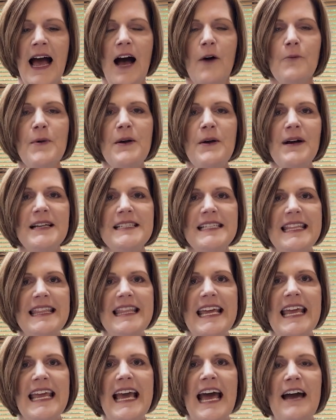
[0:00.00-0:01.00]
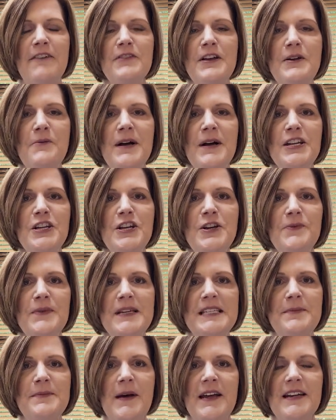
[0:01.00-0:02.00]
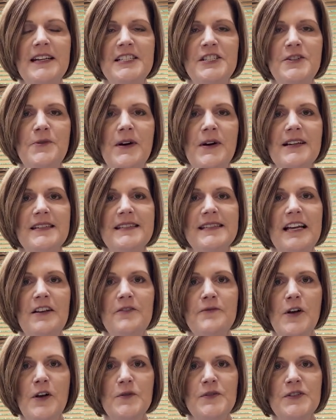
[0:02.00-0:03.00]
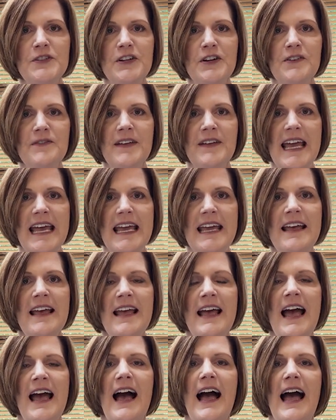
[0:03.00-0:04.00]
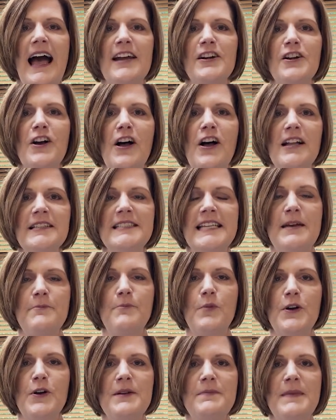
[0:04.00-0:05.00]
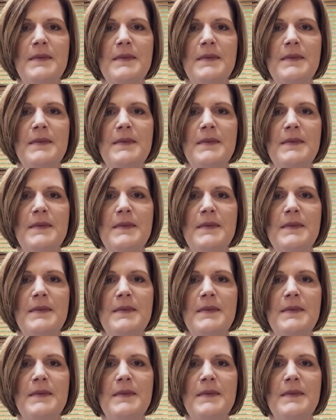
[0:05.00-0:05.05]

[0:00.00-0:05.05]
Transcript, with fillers: We want to thank everyone who responded to our cell phone survey. At our all day board